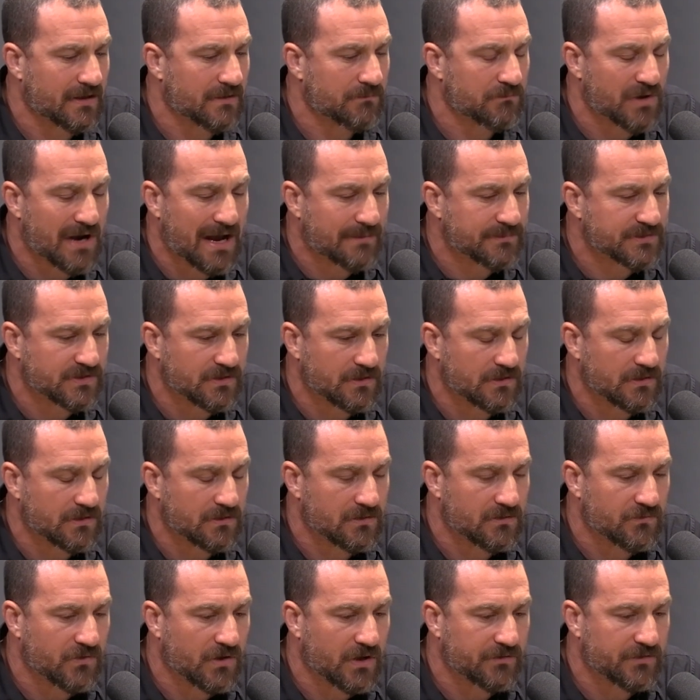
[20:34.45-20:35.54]
and perhaps
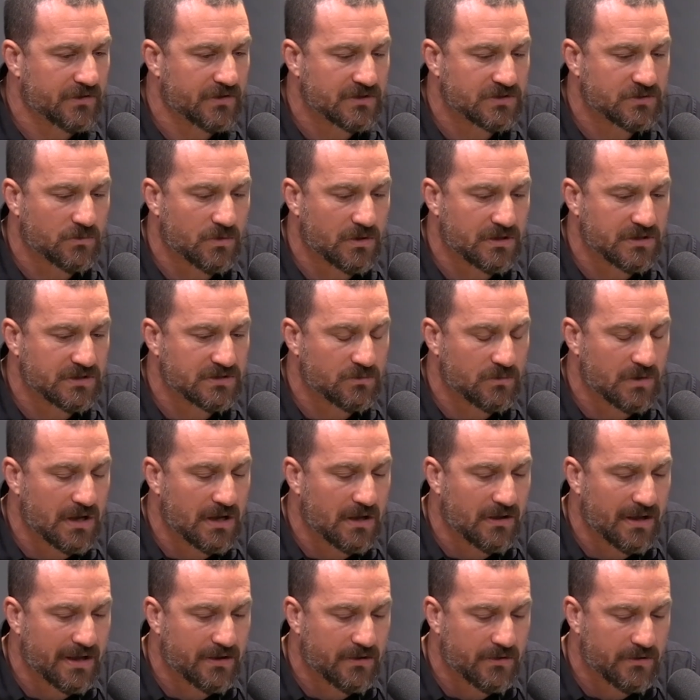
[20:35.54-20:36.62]
you're involved in this work as
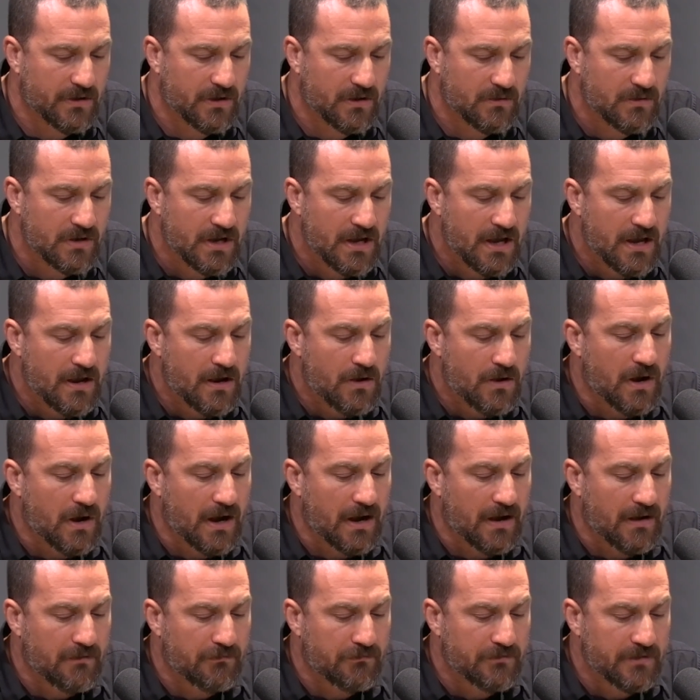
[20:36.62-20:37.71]
well, I don't know,
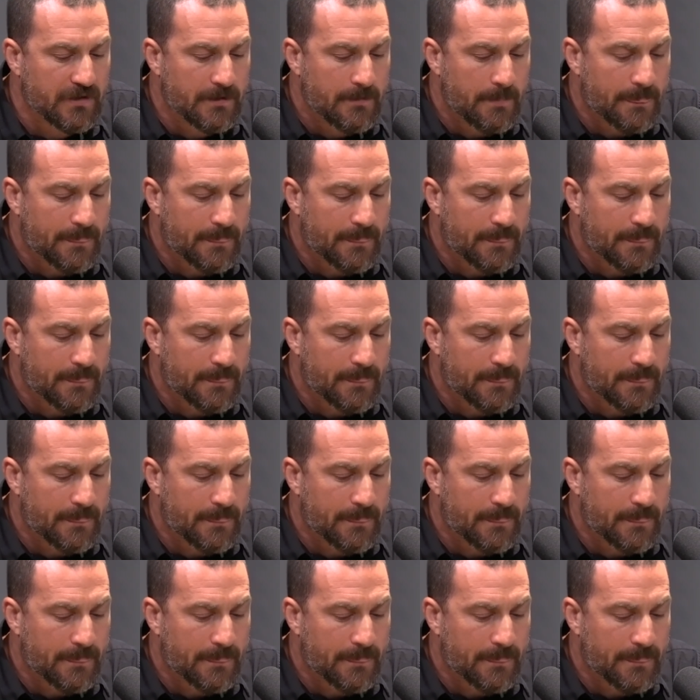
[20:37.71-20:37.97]
of